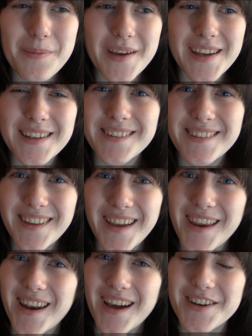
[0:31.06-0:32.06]
bit
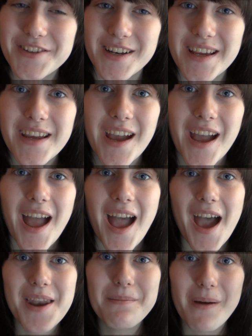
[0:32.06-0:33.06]
insane actually,
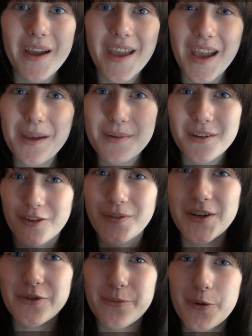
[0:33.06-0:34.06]
and my aim is to
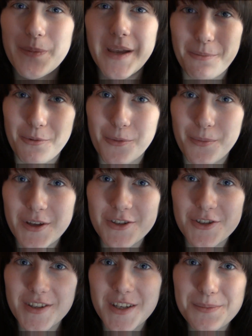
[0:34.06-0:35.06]
reach more people, which
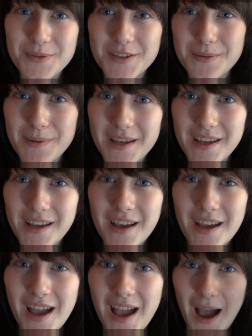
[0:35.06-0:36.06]
seems to be
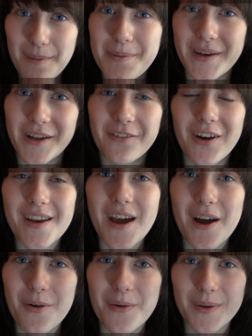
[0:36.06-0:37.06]
happening right
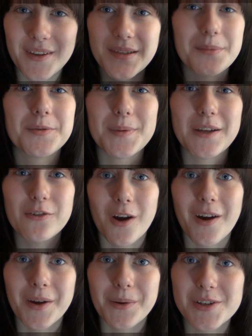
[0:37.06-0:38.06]
now, and we seem to be
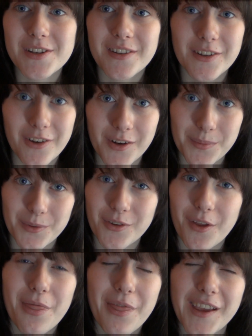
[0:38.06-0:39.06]
growing, which is incredible,
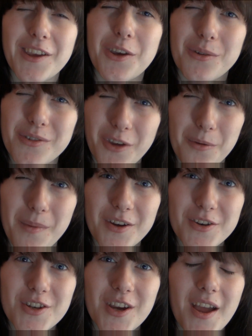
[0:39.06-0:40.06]
so thank you so
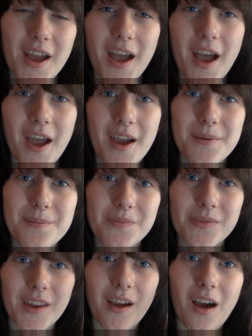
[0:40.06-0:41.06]
much.
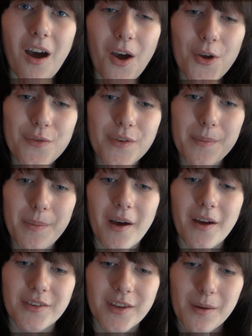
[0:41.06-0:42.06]
Um, over the
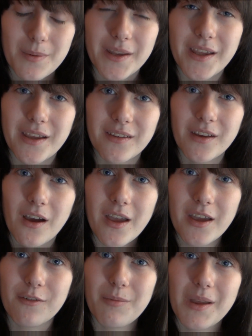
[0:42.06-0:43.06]
past couple of years, I
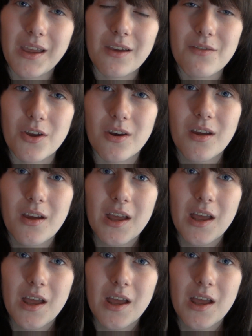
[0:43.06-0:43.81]
have been given